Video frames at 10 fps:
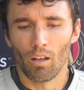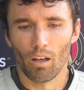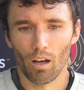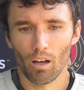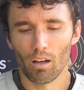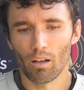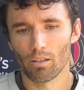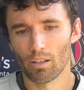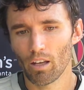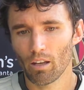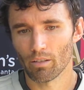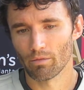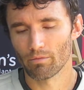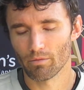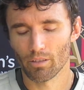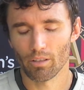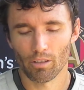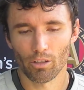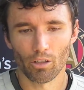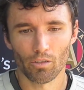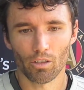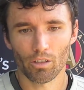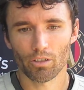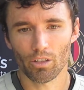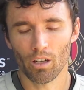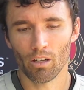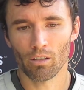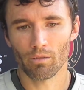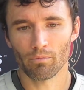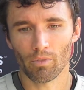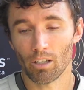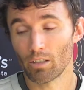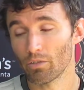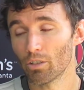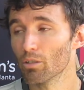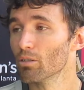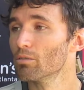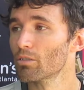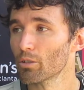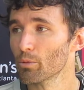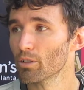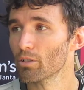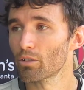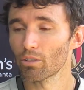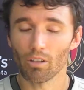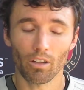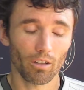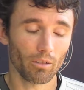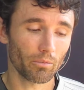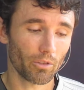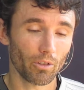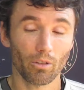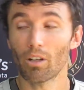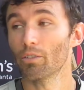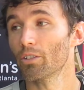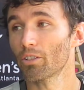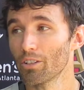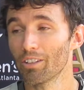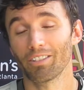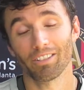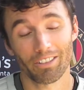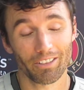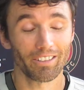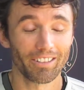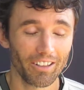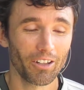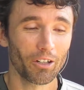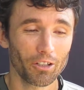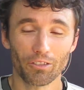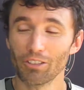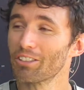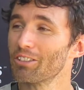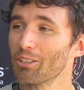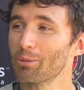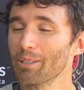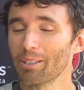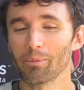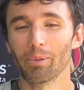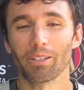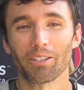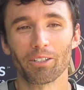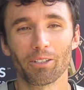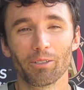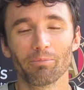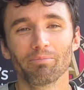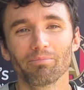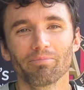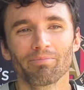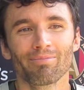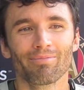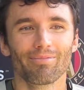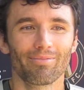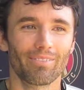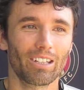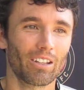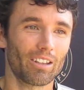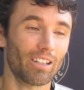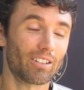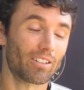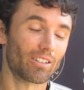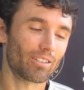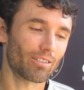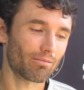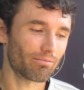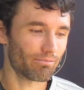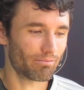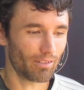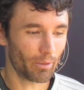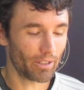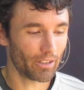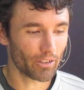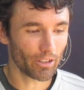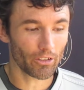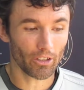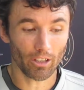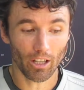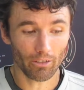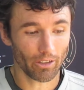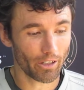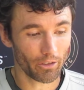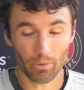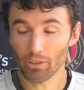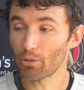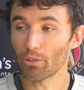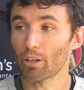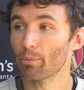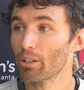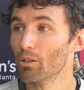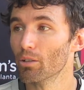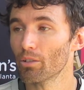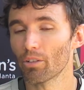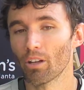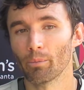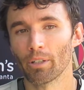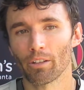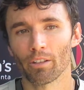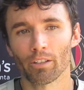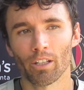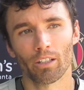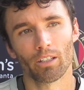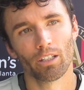Yeah, they're overlooked. I didn't even know some of those, so obviously overlooked a little bit. But you know, that's, I mean, he's going to set a lot of records when he scores that many goals. I mean, I think that